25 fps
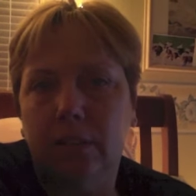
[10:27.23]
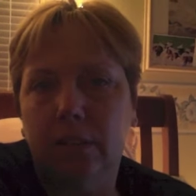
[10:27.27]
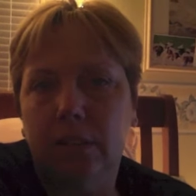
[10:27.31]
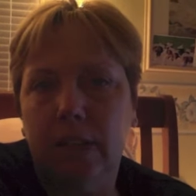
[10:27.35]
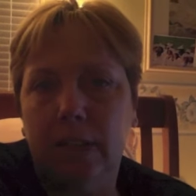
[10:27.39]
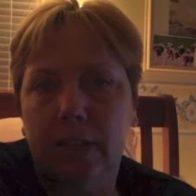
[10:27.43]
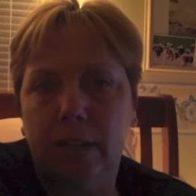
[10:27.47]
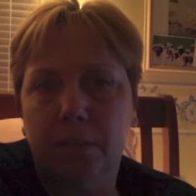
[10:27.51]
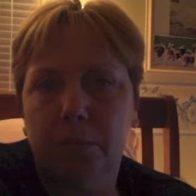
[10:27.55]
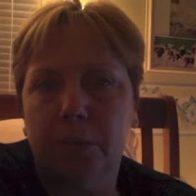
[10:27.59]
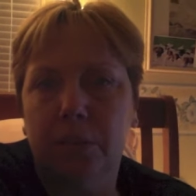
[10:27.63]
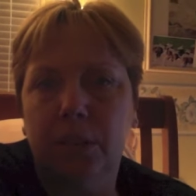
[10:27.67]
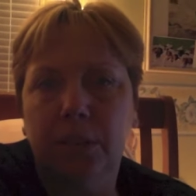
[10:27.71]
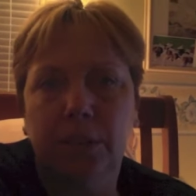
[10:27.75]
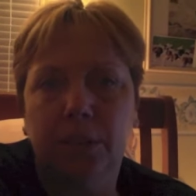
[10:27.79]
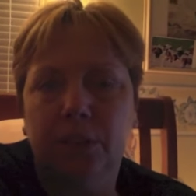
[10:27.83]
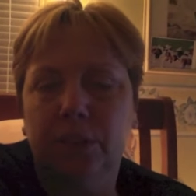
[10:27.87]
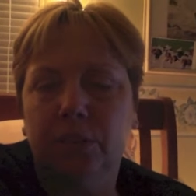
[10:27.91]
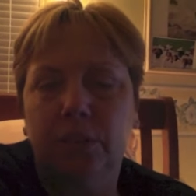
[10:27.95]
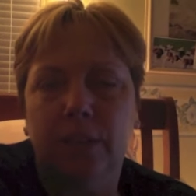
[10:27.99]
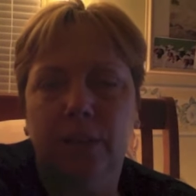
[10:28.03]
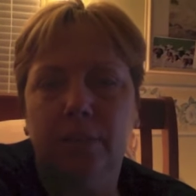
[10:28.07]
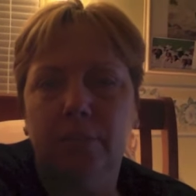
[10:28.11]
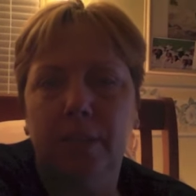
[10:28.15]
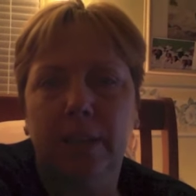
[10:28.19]
Yeah, the British
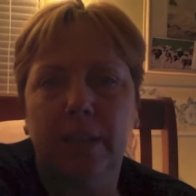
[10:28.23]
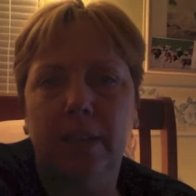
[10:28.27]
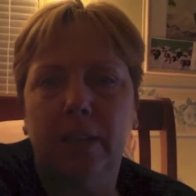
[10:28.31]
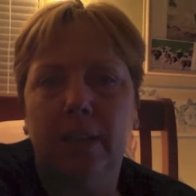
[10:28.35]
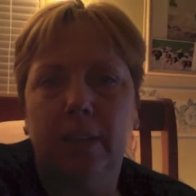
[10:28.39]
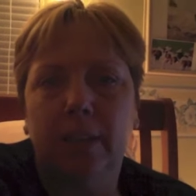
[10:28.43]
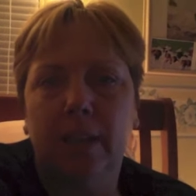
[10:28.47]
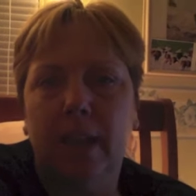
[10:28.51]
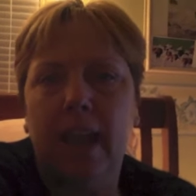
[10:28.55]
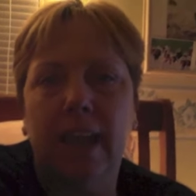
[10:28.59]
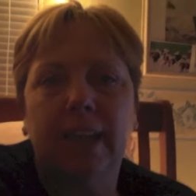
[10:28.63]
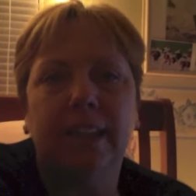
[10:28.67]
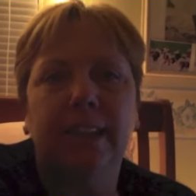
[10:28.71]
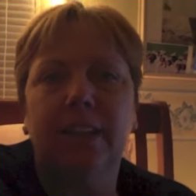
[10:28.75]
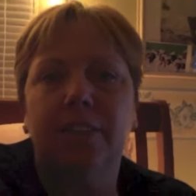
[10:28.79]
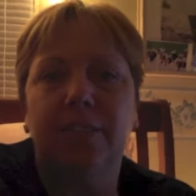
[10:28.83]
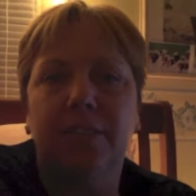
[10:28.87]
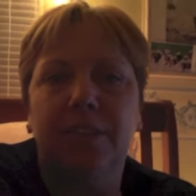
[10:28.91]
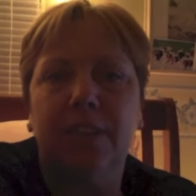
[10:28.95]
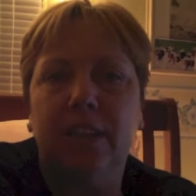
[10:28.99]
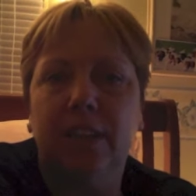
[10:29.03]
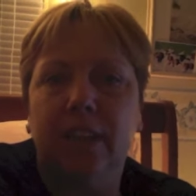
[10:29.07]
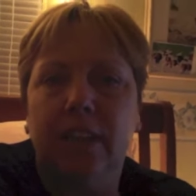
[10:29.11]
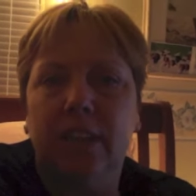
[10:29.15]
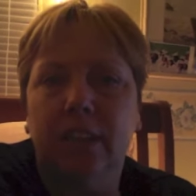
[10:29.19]
store, I mean, it has
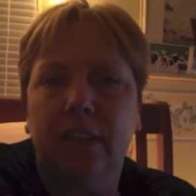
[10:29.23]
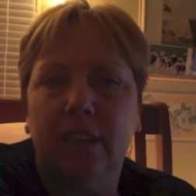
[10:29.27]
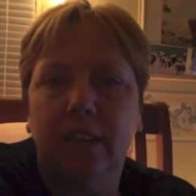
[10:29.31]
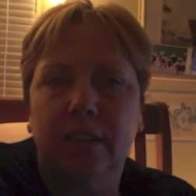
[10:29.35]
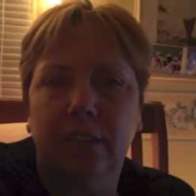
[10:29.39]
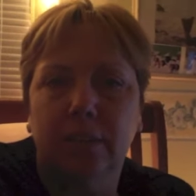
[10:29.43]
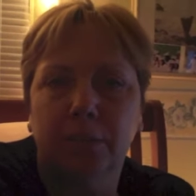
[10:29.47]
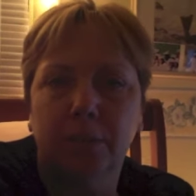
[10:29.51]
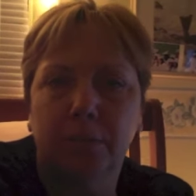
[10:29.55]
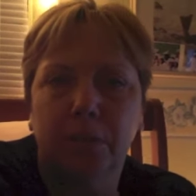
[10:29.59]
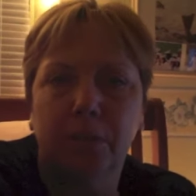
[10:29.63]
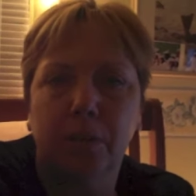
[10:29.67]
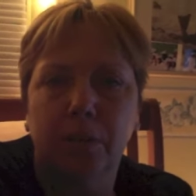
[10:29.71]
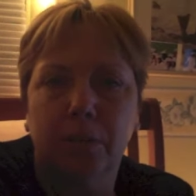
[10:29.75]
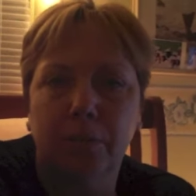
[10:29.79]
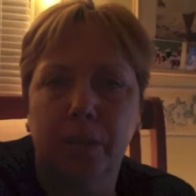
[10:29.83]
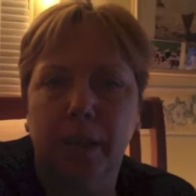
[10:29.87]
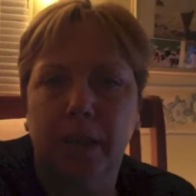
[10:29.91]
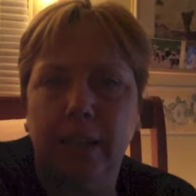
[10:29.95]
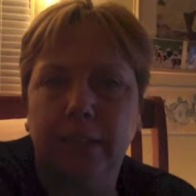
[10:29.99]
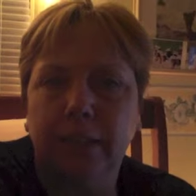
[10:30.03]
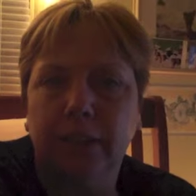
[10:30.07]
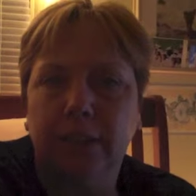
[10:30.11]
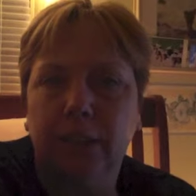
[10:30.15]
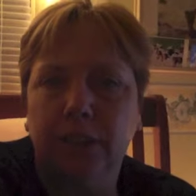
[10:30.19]
everything. The pork
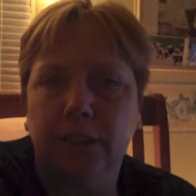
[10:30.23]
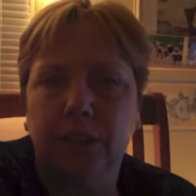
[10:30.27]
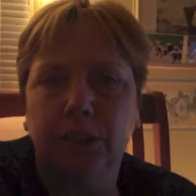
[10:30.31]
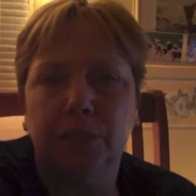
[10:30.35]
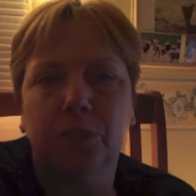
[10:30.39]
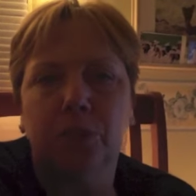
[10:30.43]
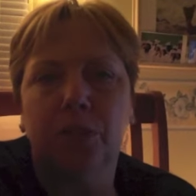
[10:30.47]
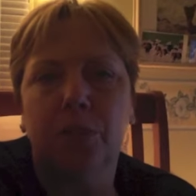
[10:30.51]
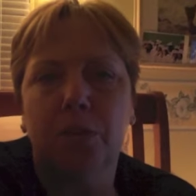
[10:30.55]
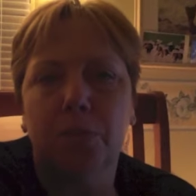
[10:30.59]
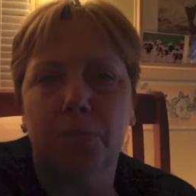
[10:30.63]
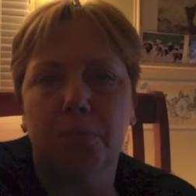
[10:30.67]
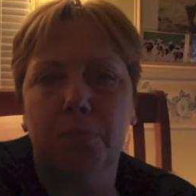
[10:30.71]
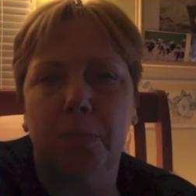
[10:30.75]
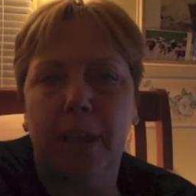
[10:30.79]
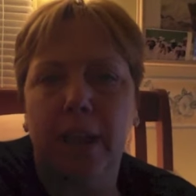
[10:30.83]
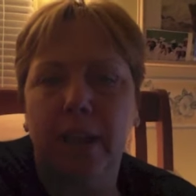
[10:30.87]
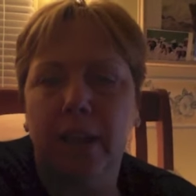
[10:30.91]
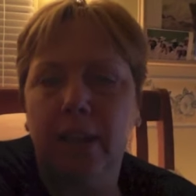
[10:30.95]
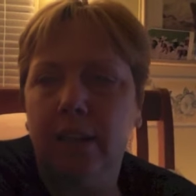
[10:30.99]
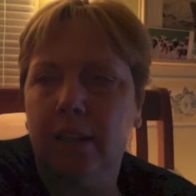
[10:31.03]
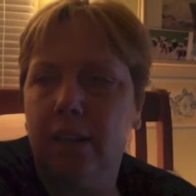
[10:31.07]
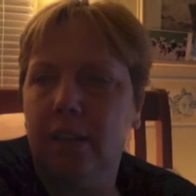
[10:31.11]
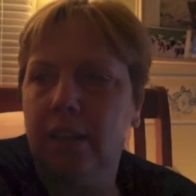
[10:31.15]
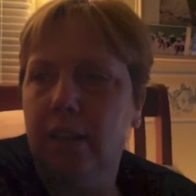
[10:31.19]
pies, sausage rolls,
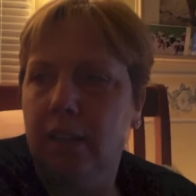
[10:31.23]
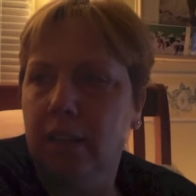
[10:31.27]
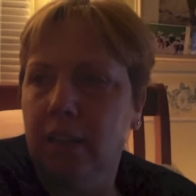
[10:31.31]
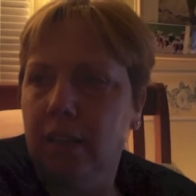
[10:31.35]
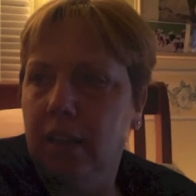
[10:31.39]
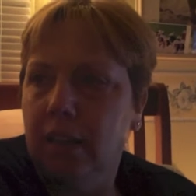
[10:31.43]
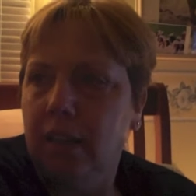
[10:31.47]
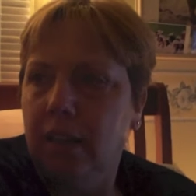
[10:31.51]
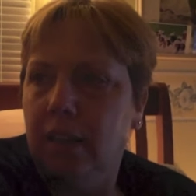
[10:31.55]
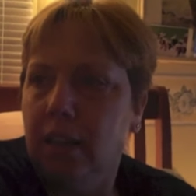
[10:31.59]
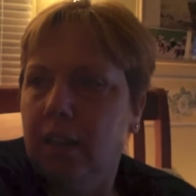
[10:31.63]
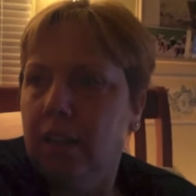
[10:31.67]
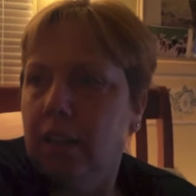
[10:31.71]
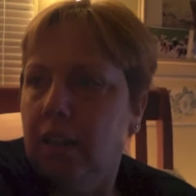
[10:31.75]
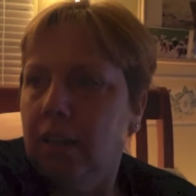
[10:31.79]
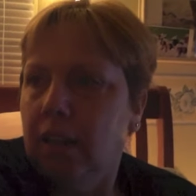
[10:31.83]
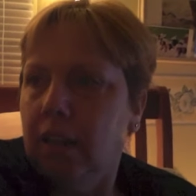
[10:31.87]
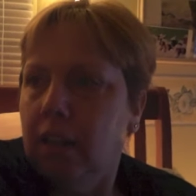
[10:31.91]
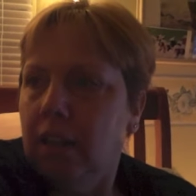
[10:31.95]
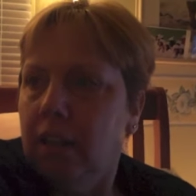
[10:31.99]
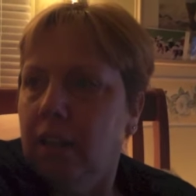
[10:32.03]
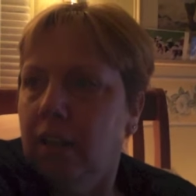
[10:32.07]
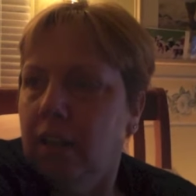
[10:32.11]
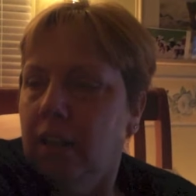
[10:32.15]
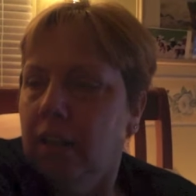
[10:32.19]
bacon,
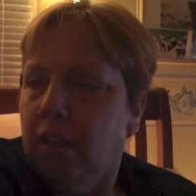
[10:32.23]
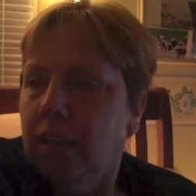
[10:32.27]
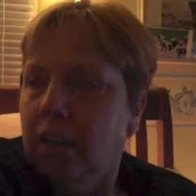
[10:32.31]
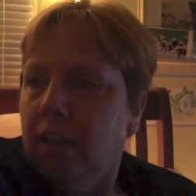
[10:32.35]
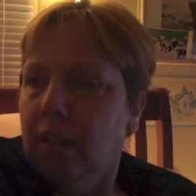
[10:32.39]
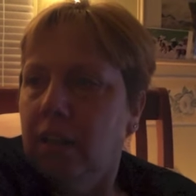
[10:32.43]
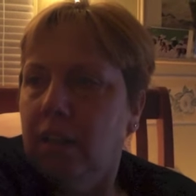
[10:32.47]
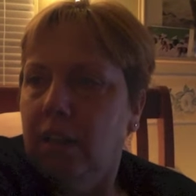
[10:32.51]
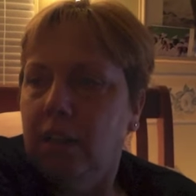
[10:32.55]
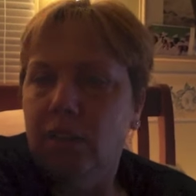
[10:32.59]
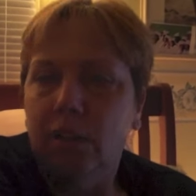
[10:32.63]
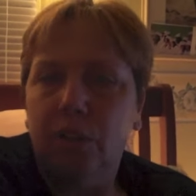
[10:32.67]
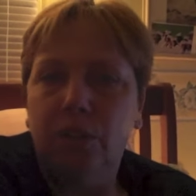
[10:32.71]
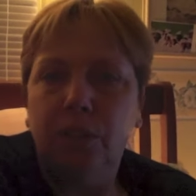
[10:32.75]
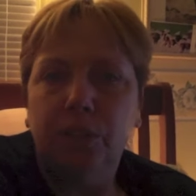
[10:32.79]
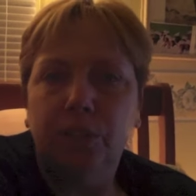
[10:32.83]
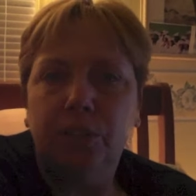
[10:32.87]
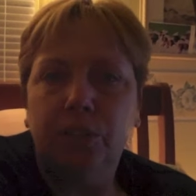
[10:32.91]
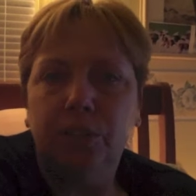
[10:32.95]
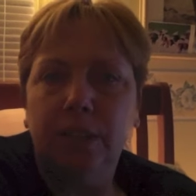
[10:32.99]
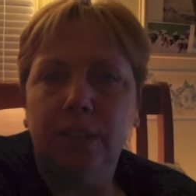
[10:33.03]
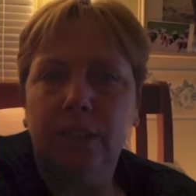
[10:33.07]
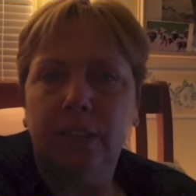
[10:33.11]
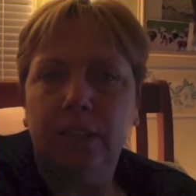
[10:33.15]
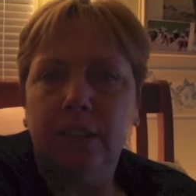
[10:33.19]

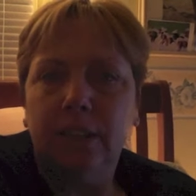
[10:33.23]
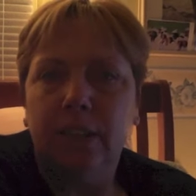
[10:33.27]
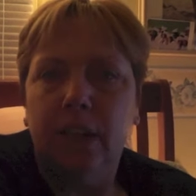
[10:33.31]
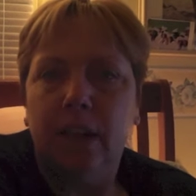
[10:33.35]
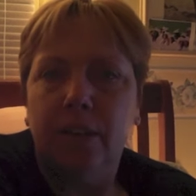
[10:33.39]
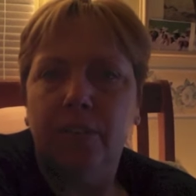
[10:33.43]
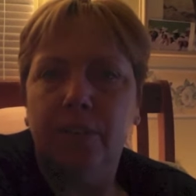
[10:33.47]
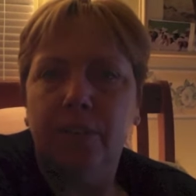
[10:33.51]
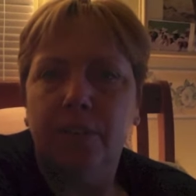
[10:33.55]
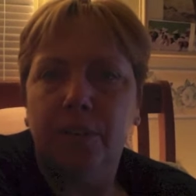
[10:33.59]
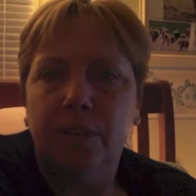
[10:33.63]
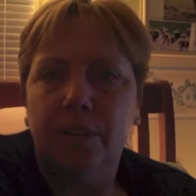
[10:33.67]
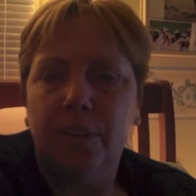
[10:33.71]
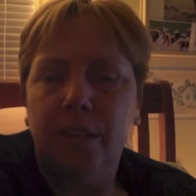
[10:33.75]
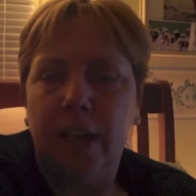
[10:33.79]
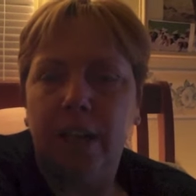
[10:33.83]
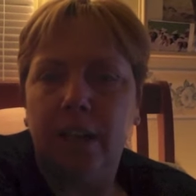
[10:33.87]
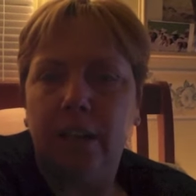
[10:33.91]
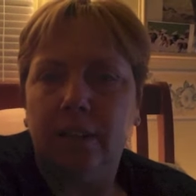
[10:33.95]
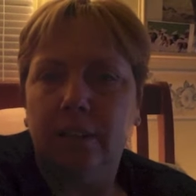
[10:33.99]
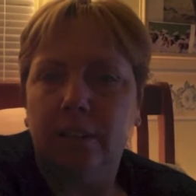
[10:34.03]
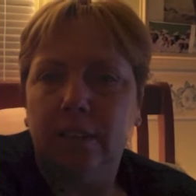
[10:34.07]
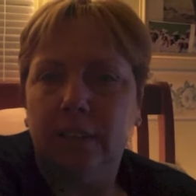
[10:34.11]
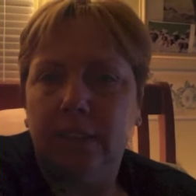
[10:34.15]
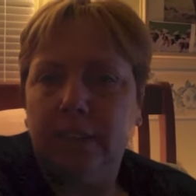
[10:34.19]
laundry stuff, all
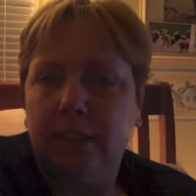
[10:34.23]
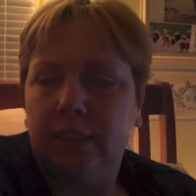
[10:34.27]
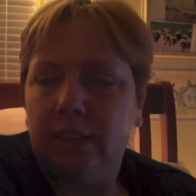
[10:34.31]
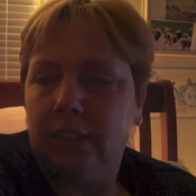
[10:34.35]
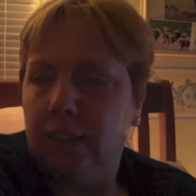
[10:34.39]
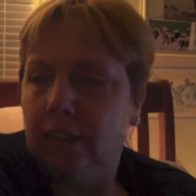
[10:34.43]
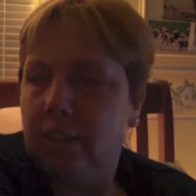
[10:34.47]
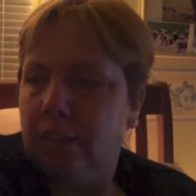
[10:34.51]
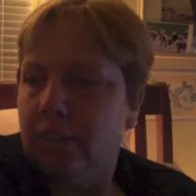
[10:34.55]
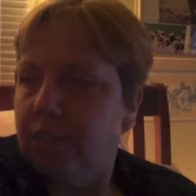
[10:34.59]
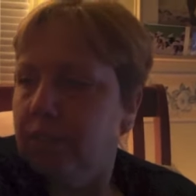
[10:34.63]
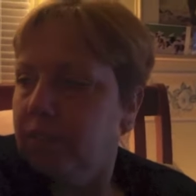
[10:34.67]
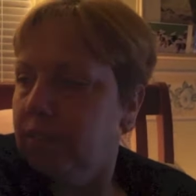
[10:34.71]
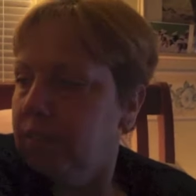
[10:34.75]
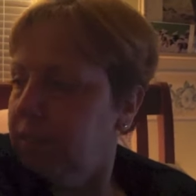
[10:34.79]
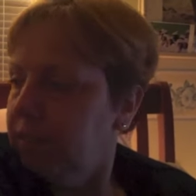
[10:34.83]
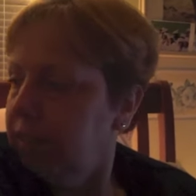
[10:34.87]
that good stuff.